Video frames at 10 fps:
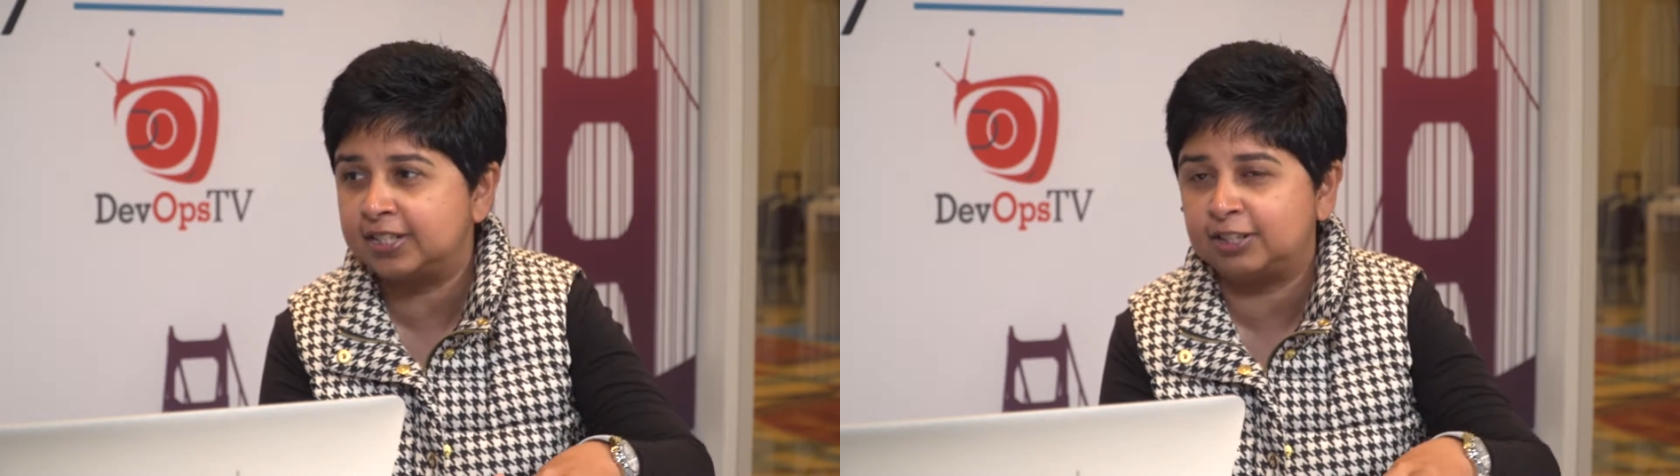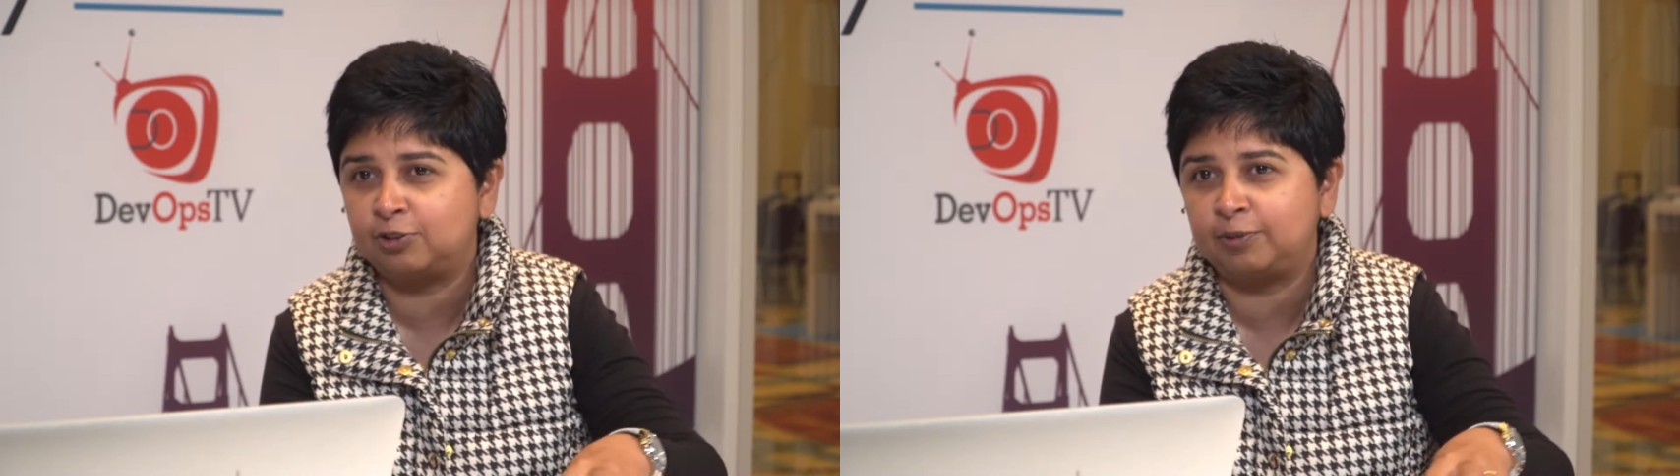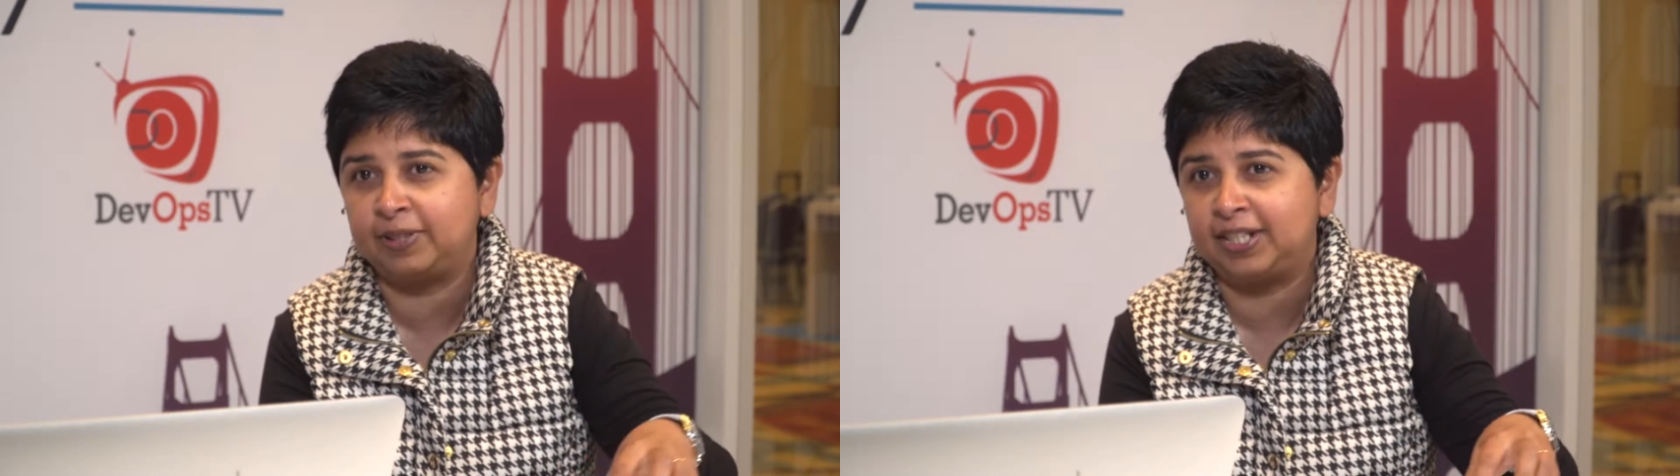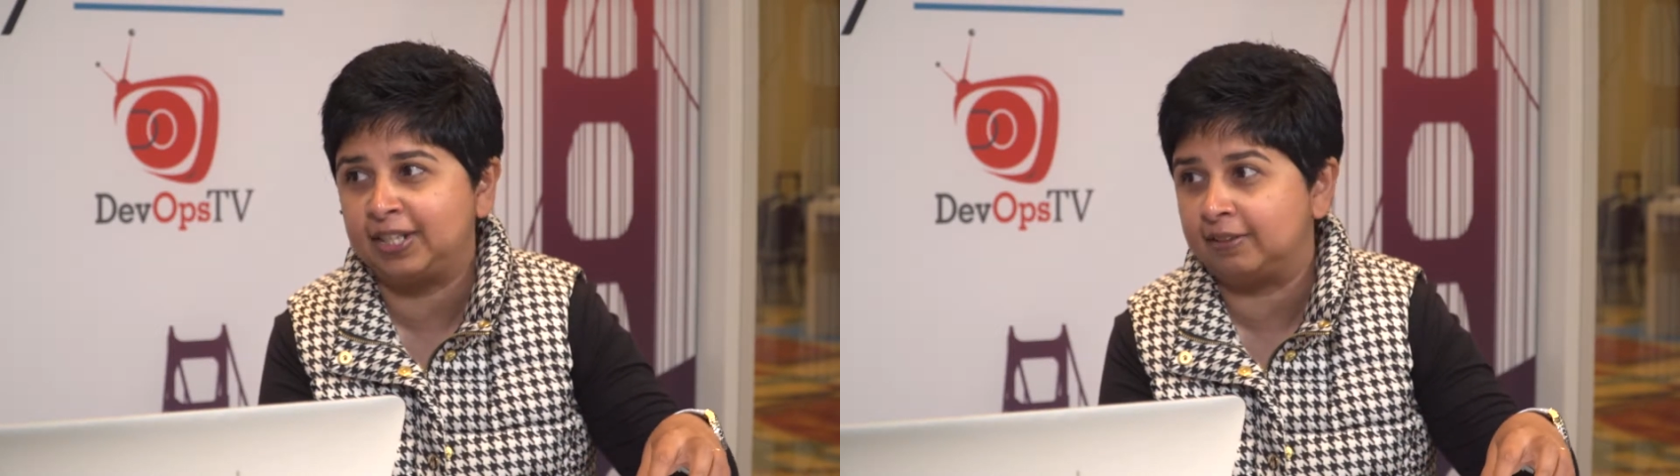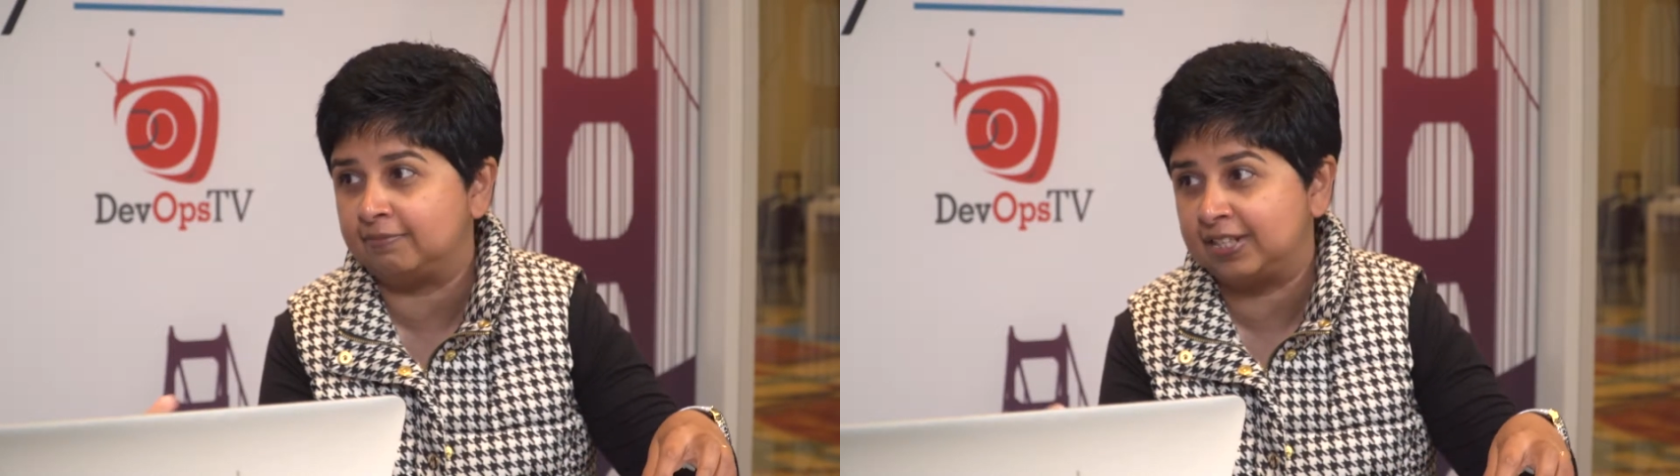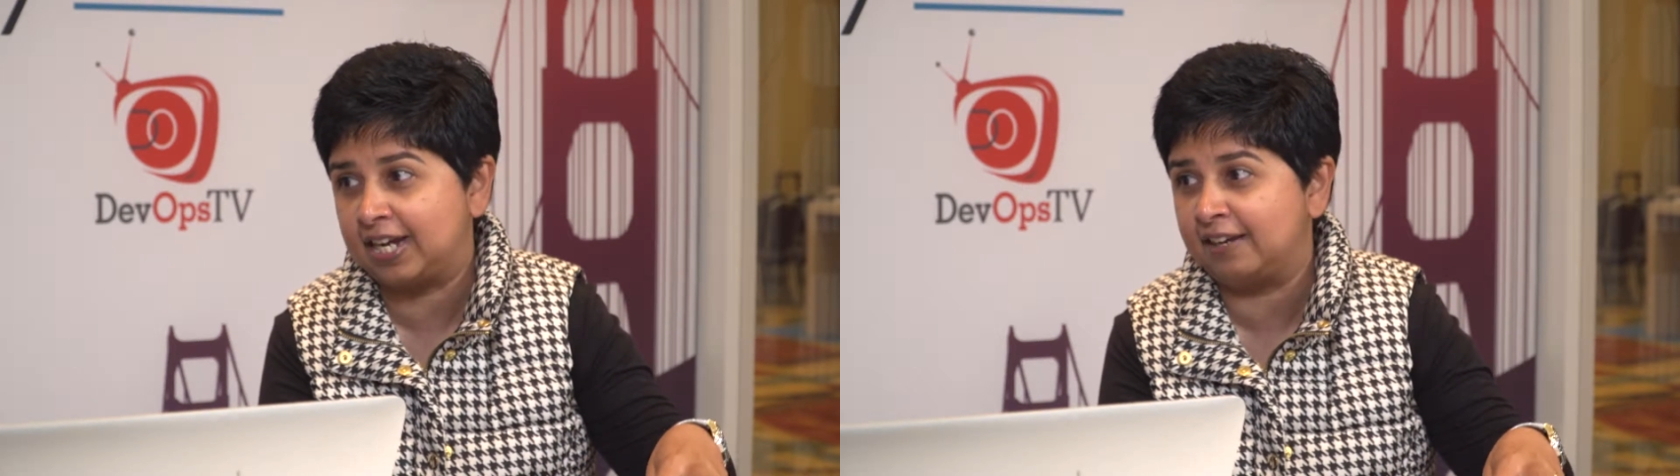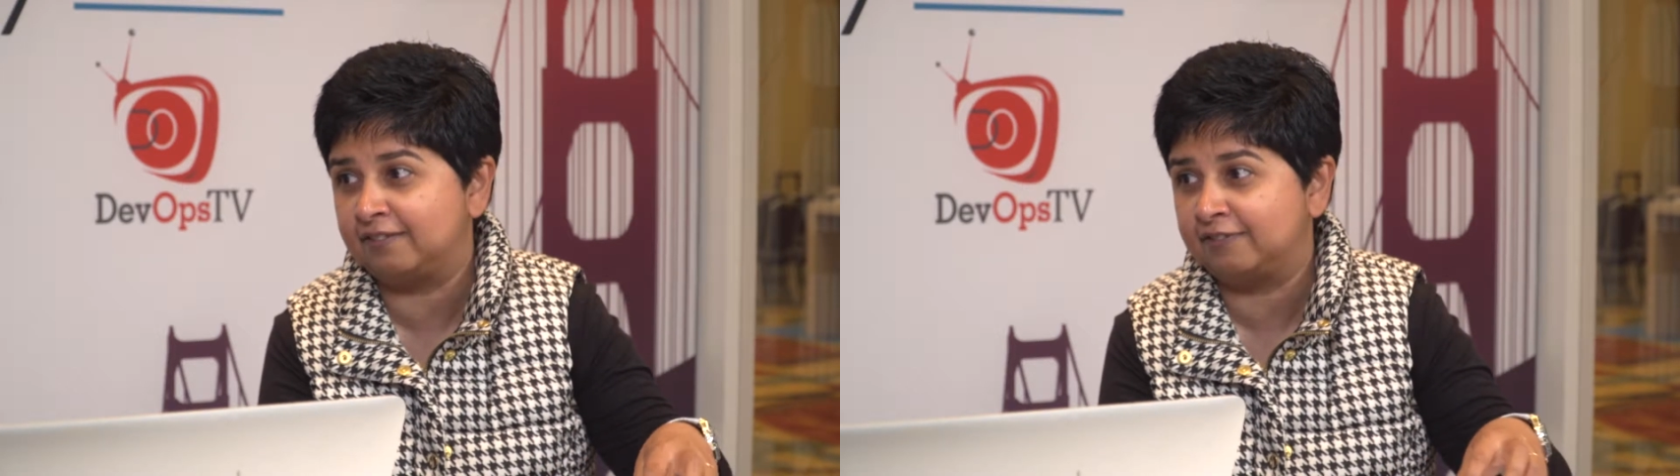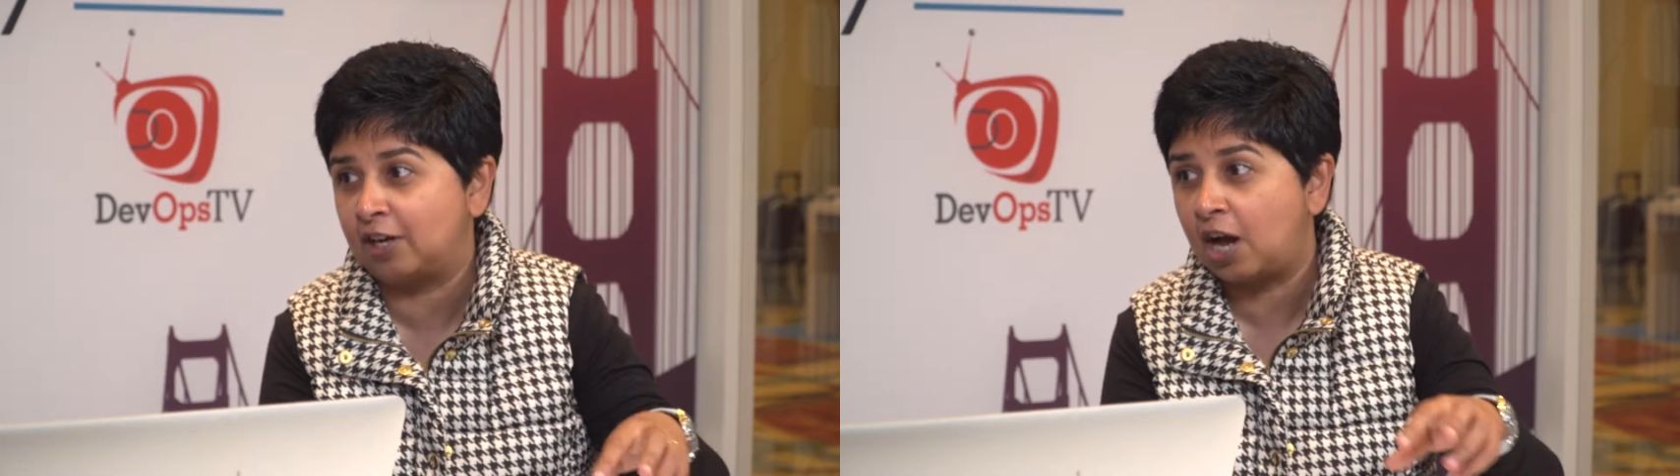It could be
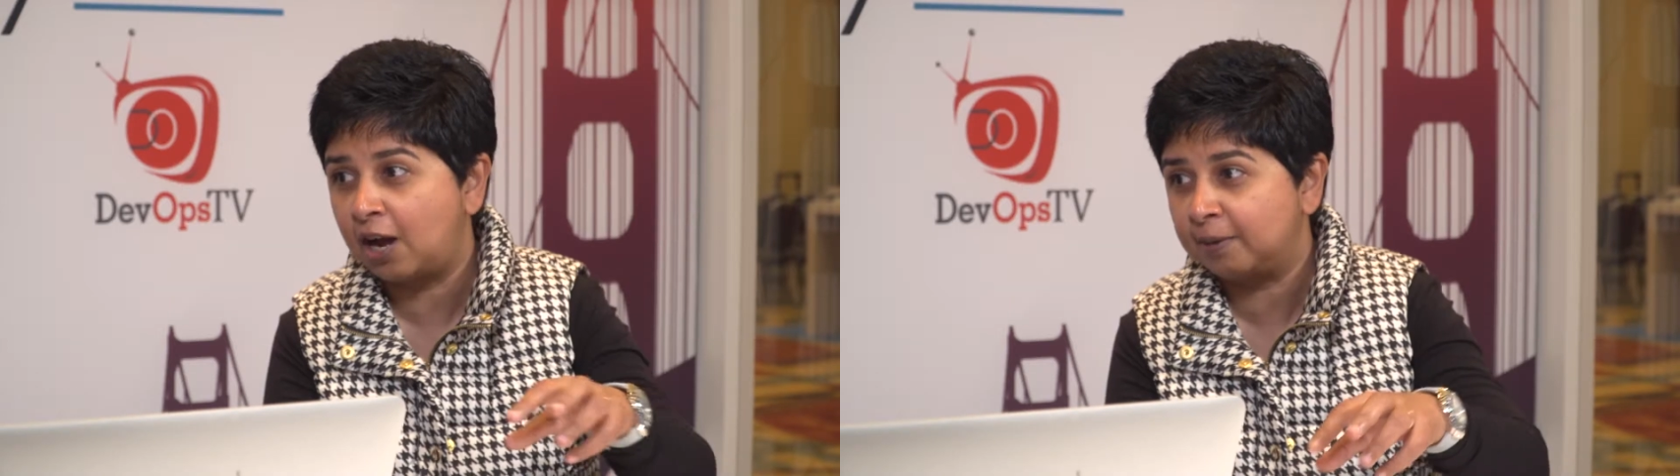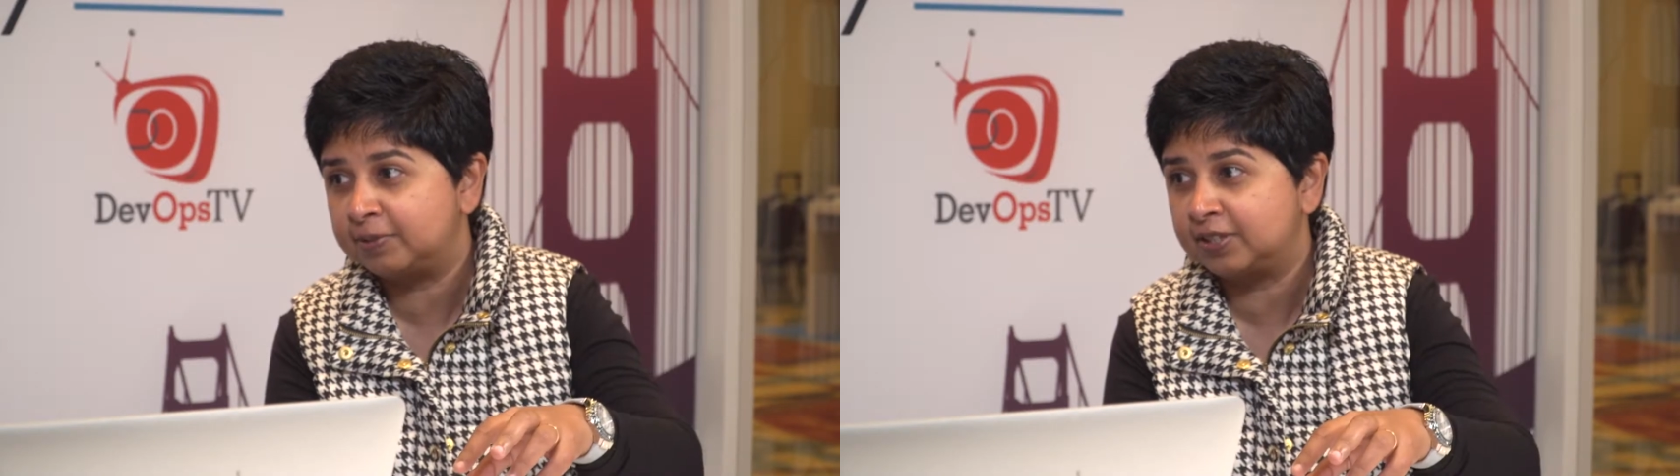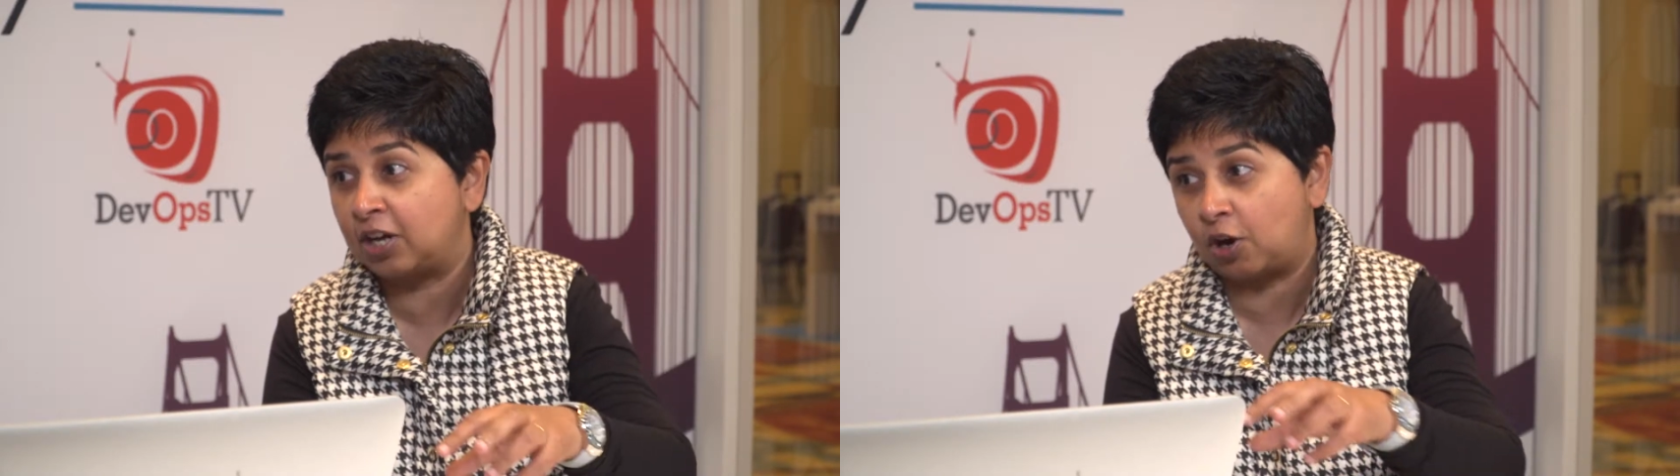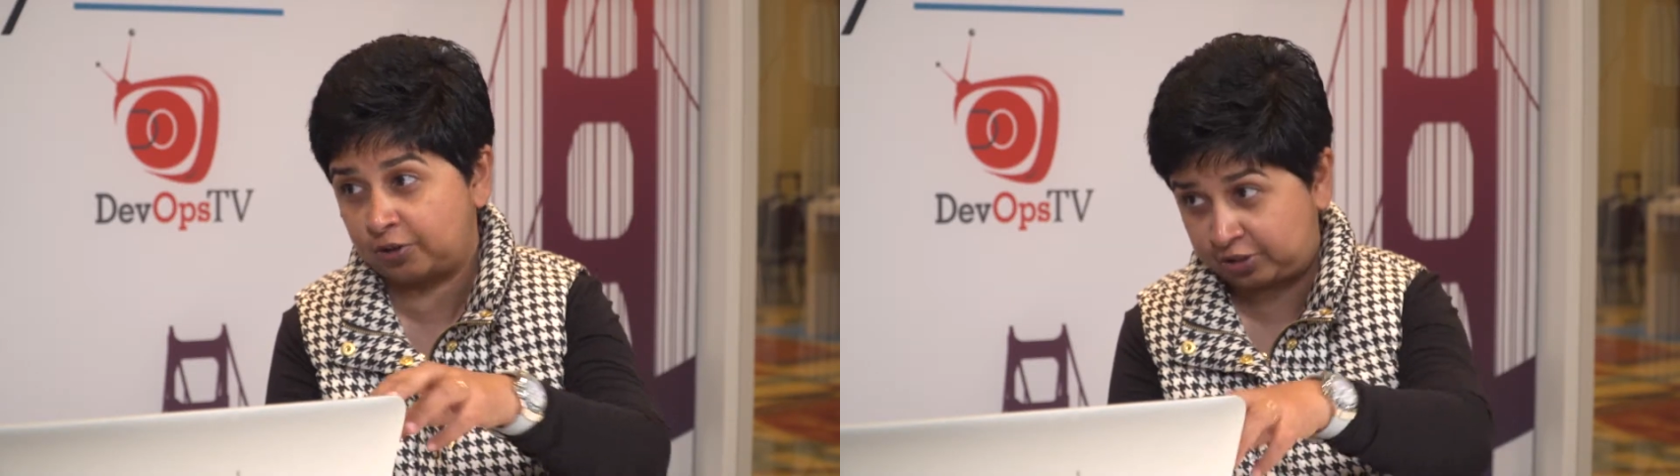DevOps or